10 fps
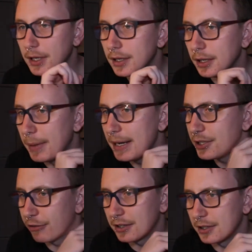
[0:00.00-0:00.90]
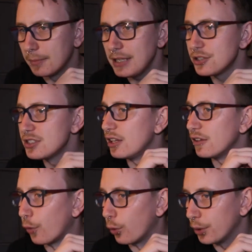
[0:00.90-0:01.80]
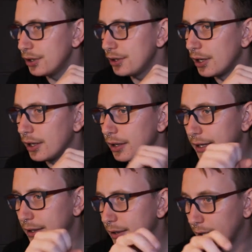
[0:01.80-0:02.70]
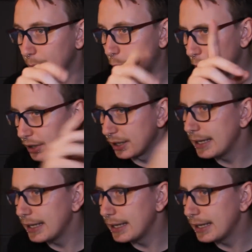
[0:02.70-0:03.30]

the beta director mentions in the foreword that, and I'm quoting,